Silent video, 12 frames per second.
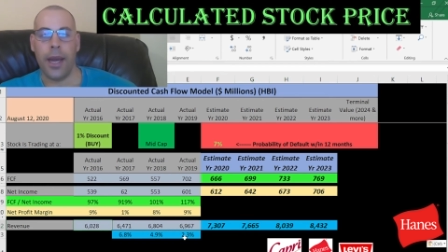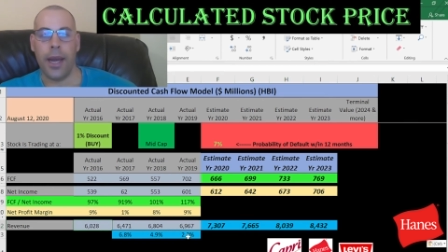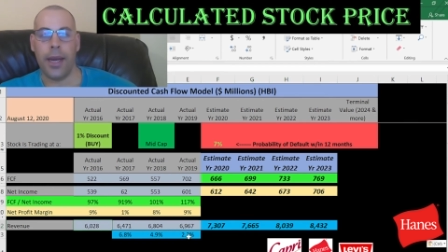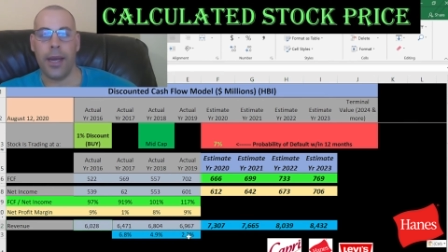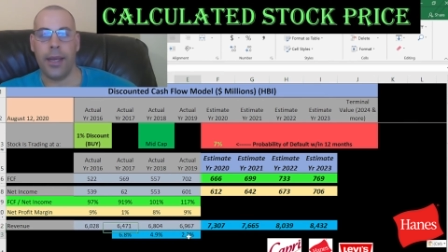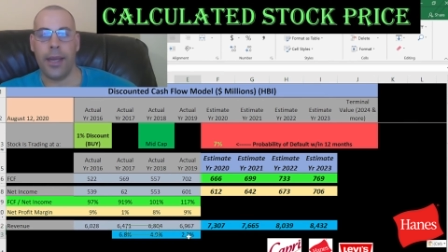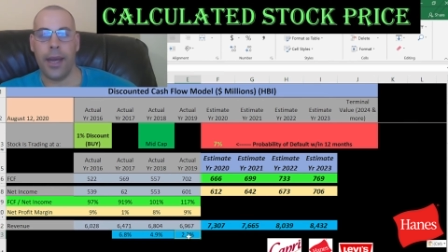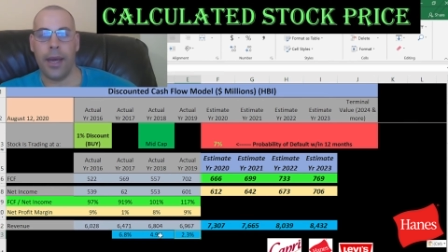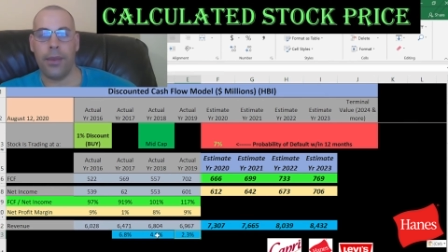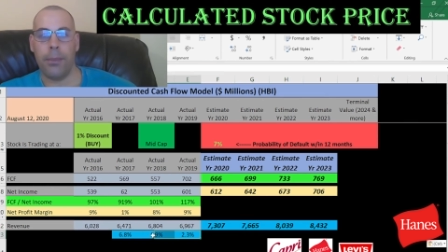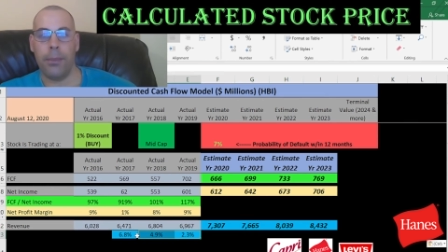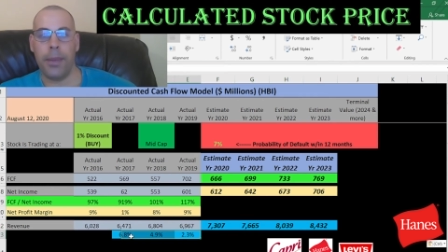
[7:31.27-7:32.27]
and I
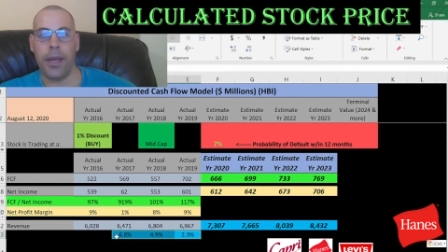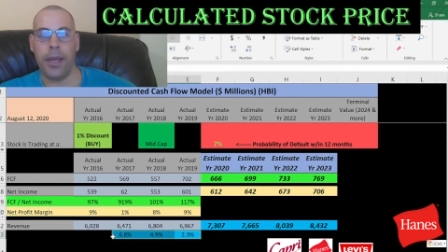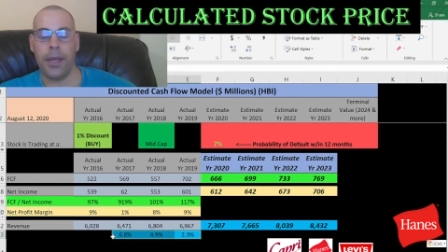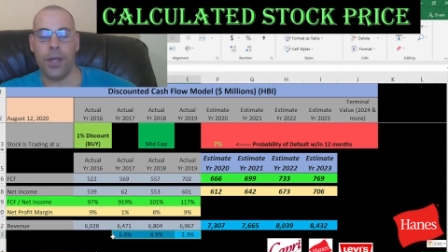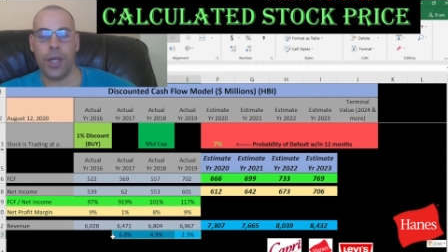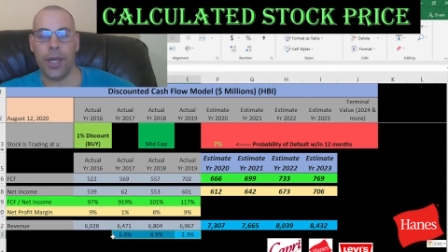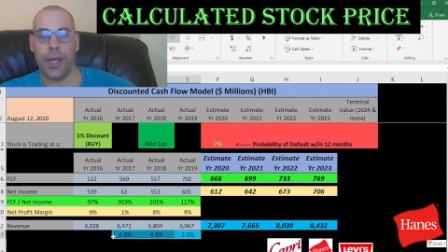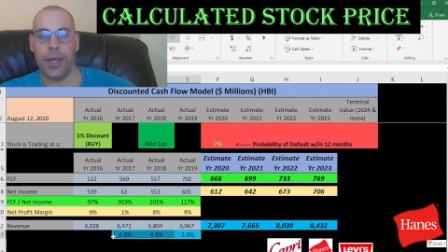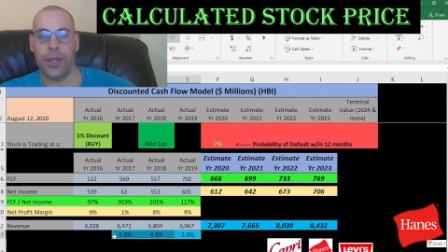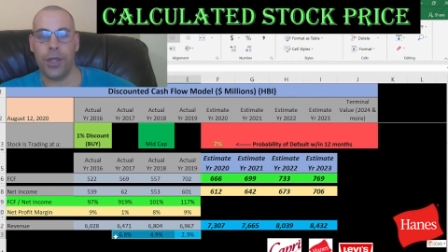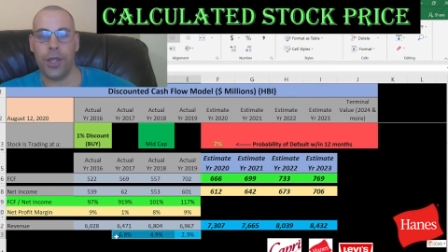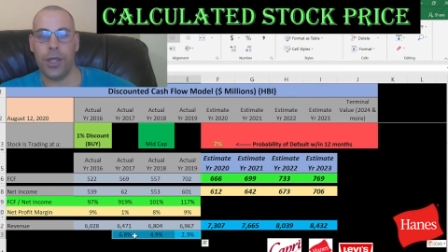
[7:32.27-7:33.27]
take the median
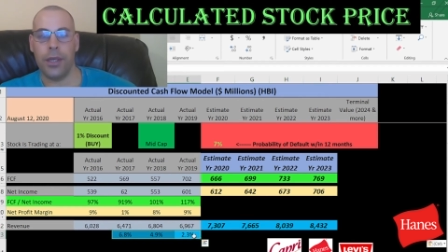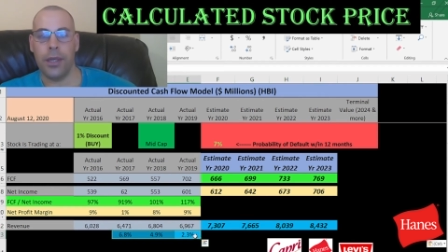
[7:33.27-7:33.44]
change.